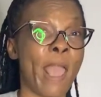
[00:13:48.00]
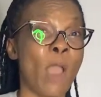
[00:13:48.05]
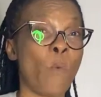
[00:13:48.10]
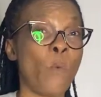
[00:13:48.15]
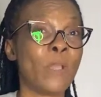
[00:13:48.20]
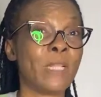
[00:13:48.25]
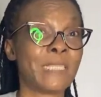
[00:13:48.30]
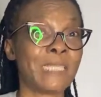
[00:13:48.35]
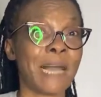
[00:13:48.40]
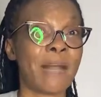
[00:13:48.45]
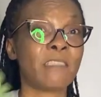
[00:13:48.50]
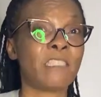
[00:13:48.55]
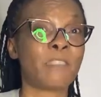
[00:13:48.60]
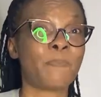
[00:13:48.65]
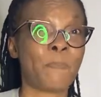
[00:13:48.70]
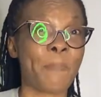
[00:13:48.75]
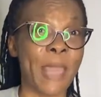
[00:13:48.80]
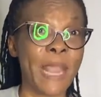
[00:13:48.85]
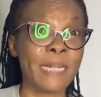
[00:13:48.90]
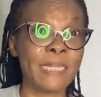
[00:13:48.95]
without
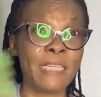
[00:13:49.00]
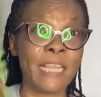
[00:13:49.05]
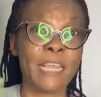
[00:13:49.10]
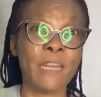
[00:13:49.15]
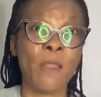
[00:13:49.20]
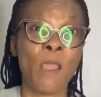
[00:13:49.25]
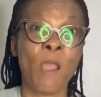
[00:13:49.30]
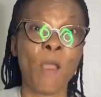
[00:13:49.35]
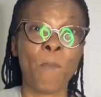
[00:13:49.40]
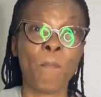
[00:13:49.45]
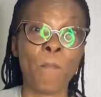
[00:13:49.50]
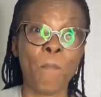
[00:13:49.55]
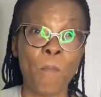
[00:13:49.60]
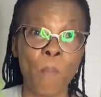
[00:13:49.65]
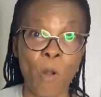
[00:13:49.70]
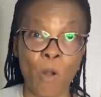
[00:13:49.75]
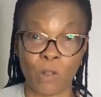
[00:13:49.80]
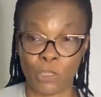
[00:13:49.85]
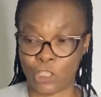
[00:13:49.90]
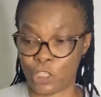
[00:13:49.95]
spending
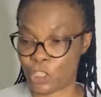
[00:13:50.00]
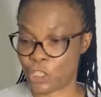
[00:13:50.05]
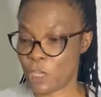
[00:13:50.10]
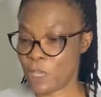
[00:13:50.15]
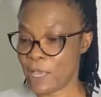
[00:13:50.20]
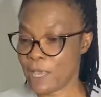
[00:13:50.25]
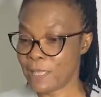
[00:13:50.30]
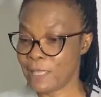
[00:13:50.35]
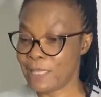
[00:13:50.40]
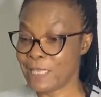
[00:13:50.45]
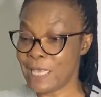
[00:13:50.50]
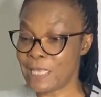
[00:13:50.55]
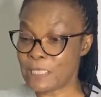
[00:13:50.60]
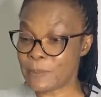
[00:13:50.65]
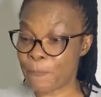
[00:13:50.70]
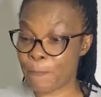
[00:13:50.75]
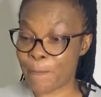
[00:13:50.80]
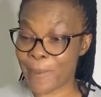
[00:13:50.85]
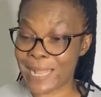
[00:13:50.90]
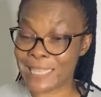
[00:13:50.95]
much,
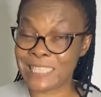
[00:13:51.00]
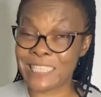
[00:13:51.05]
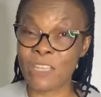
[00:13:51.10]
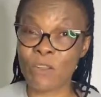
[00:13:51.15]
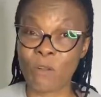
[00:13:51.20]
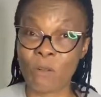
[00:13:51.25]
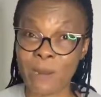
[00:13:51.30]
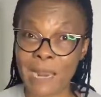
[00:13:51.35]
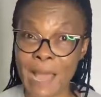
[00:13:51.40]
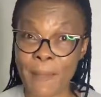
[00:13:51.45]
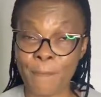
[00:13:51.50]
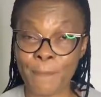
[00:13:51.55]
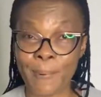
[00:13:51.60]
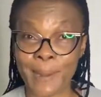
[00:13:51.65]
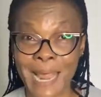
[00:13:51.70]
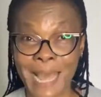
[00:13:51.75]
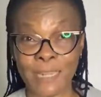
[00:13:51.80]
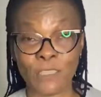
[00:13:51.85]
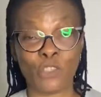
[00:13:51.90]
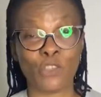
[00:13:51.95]
this particular
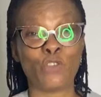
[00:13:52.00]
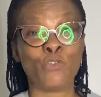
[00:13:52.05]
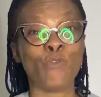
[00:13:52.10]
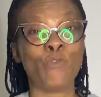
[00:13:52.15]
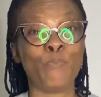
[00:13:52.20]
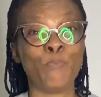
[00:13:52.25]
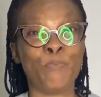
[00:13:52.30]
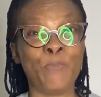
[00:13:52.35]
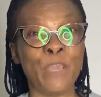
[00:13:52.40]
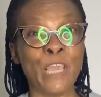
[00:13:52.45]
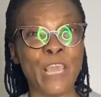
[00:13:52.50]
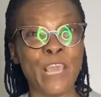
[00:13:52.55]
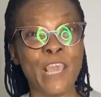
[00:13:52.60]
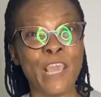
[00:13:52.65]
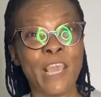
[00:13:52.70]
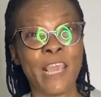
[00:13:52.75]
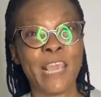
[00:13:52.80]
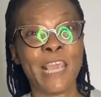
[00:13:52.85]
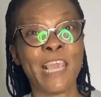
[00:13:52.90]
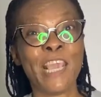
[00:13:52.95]
plant should be
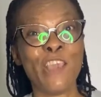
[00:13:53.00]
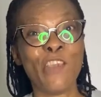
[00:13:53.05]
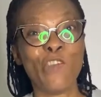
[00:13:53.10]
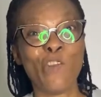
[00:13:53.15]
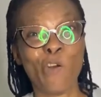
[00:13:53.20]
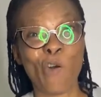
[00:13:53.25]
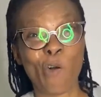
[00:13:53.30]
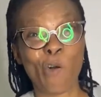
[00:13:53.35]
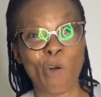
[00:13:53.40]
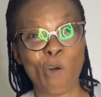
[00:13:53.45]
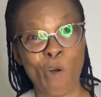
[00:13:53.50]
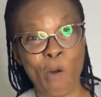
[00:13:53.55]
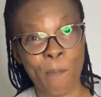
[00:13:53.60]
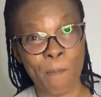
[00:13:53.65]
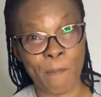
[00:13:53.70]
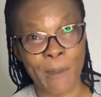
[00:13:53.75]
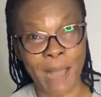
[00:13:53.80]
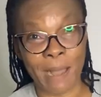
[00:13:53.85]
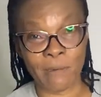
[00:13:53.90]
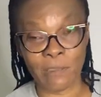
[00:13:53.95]
in your
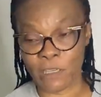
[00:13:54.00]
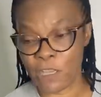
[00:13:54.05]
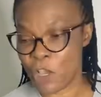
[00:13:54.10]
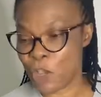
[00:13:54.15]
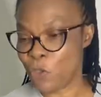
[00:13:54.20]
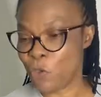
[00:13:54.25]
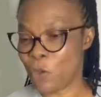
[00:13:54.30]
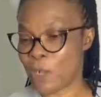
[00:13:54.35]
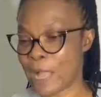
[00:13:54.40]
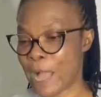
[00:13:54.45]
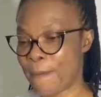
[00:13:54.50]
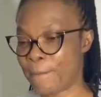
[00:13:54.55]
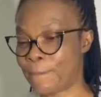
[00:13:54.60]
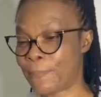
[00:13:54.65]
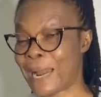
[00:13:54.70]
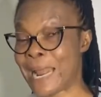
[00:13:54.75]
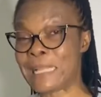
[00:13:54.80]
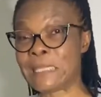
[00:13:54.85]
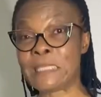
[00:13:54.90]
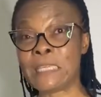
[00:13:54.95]
compound. You can
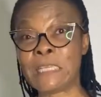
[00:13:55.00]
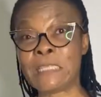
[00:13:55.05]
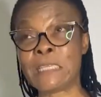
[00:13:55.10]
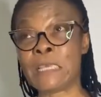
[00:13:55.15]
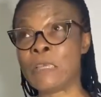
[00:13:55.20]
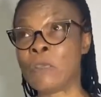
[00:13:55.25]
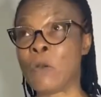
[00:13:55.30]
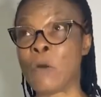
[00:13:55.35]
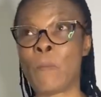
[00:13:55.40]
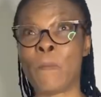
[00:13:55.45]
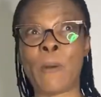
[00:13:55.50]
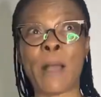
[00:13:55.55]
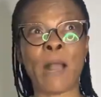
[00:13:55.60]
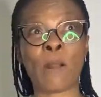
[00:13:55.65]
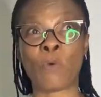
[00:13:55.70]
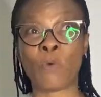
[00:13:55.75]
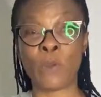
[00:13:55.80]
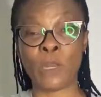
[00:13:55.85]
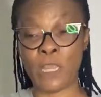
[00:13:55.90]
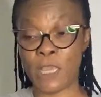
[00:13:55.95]
plant it in your
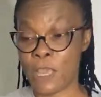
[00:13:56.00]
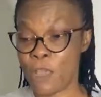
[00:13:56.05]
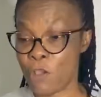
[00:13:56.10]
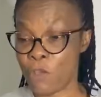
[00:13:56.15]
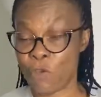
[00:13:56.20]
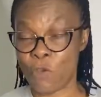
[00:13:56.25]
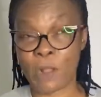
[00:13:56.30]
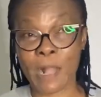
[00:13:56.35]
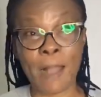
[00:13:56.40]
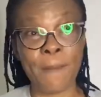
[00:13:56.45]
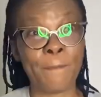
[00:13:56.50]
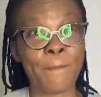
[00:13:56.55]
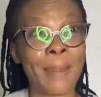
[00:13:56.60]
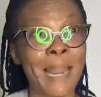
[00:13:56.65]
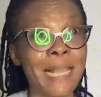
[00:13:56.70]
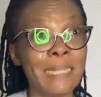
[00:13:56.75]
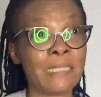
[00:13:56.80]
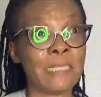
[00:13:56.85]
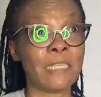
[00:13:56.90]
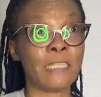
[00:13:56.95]
balcony. You can
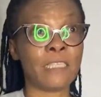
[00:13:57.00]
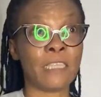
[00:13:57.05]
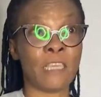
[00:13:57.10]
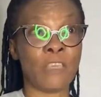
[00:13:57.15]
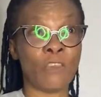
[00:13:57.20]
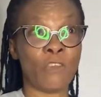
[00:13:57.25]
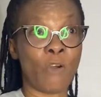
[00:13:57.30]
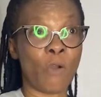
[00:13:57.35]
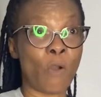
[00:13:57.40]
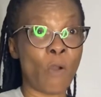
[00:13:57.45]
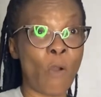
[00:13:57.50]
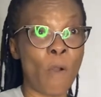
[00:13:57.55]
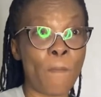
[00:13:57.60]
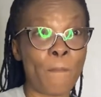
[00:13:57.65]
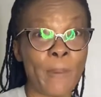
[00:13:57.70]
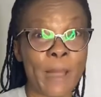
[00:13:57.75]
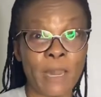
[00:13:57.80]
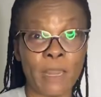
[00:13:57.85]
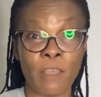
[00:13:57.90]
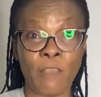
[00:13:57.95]
plant it in your
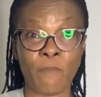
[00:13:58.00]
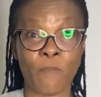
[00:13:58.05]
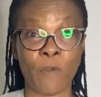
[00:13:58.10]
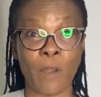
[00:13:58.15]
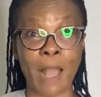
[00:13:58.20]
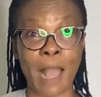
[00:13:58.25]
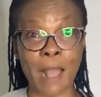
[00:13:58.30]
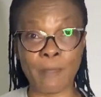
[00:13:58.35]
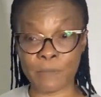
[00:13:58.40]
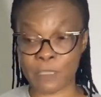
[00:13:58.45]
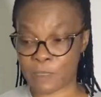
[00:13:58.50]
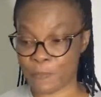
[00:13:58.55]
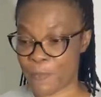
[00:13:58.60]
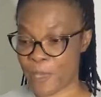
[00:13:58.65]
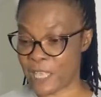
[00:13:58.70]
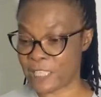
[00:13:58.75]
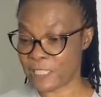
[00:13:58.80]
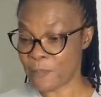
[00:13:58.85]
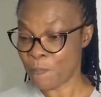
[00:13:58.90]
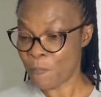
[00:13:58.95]
compound if you have
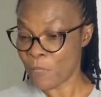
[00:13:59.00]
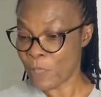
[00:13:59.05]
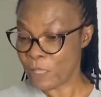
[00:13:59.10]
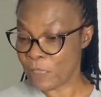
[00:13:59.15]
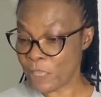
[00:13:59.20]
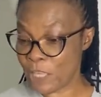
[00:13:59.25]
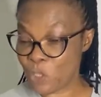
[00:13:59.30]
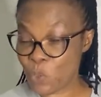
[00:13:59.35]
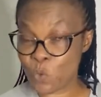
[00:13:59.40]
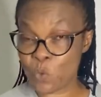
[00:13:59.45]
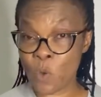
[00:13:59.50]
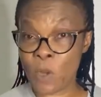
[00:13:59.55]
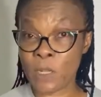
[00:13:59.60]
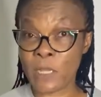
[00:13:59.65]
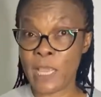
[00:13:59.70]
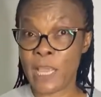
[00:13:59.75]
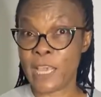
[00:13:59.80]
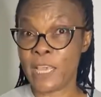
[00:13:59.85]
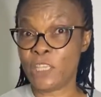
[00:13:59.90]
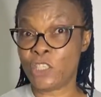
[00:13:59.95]
space. This
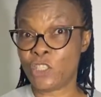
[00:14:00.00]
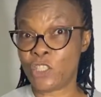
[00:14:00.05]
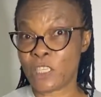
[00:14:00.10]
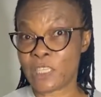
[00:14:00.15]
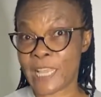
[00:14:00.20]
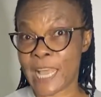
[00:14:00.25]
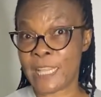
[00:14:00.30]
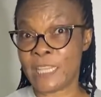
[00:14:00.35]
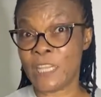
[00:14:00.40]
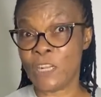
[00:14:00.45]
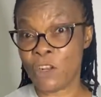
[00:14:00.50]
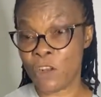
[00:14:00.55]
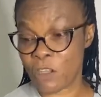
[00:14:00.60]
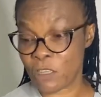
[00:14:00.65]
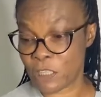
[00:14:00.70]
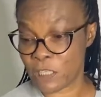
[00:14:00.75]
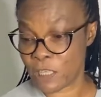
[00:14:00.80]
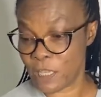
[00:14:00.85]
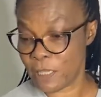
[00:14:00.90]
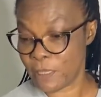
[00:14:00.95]
one is just at the
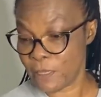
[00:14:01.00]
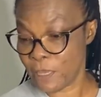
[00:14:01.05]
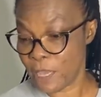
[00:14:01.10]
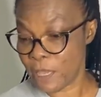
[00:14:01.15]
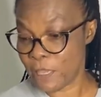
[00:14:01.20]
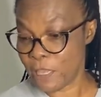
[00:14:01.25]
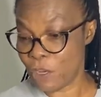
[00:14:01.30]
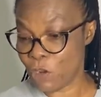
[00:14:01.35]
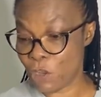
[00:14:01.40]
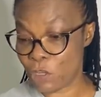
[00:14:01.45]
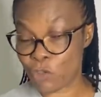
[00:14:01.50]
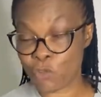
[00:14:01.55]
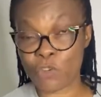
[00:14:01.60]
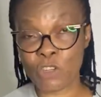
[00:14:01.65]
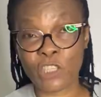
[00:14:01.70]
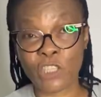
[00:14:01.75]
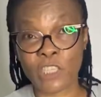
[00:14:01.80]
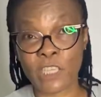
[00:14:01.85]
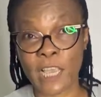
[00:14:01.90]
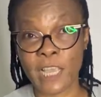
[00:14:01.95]
nursery
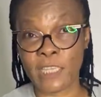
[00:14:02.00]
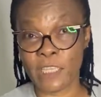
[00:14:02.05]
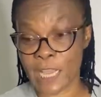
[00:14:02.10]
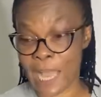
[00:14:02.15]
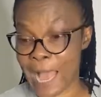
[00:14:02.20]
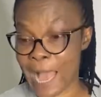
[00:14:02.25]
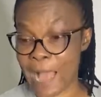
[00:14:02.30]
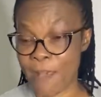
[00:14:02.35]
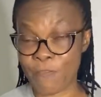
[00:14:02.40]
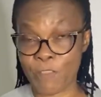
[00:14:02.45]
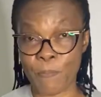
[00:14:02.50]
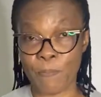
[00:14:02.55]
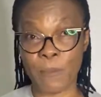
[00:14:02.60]
stage. I have the